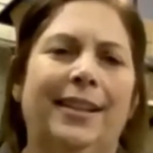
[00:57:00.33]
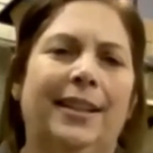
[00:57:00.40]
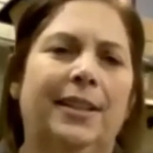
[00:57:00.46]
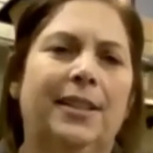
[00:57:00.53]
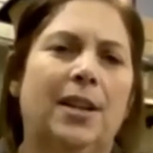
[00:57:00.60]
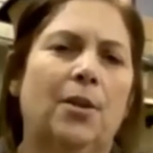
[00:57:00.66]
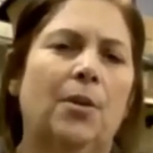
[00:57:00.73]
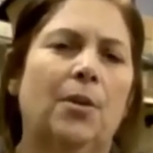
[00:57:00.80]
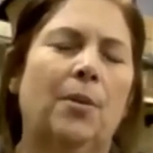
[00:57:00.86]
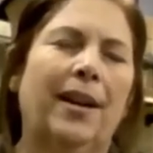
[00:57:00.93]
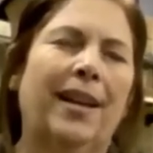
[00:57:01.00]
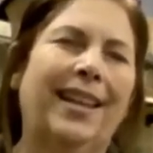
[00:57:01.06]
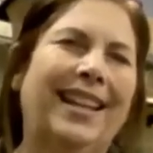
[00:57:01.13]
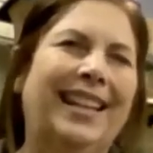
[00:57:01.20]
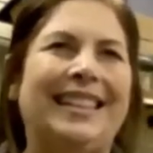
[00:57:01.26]
So
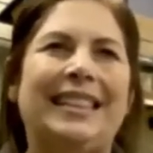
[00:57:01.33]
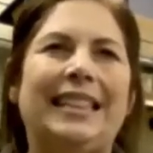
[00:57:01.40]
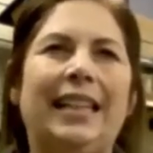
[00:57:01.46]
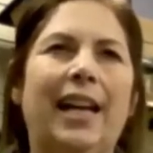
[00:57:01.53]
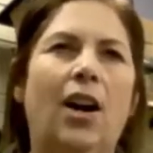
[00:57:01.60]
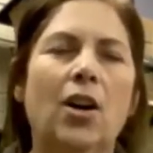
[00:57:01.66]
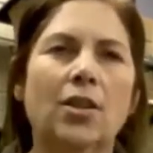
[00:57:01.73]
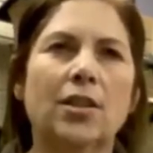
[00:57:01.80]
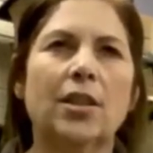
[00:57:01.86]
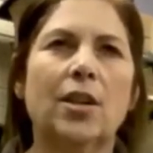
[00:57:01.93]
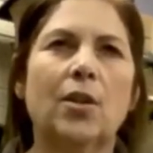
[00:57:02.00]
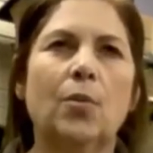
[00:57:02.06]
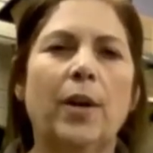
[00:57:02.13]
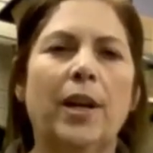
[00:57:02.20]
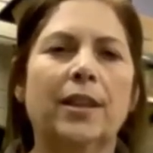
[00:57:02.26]

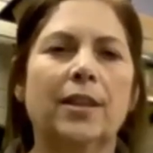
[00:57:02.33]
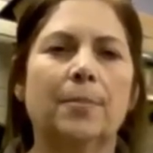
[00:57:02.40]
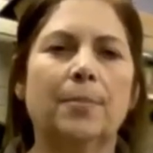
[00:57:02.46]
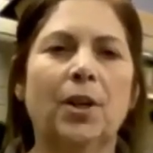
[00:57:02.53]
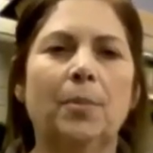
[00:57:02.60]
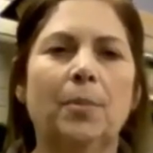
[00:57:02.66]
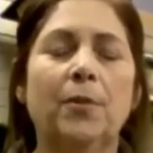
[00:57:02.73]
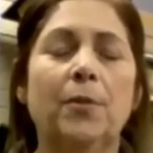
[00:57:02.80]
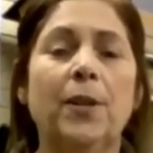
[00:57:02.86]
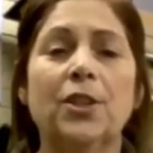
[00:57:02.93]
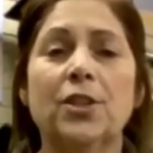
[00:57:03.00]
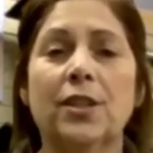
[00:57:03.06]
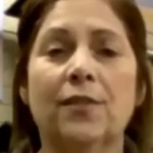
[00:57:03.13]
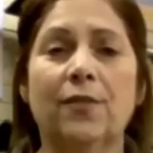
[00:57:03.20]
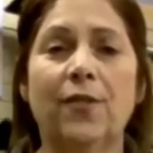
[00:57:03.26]
also with the purple
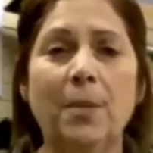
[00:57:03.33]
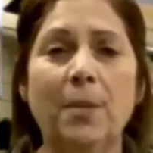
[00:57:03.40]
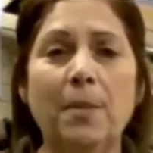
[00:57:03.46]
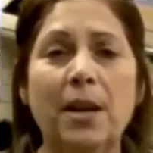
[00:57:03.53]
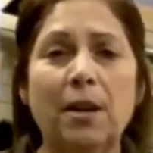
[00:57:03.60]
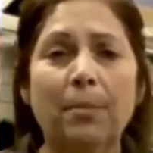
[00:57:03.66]
finch, the female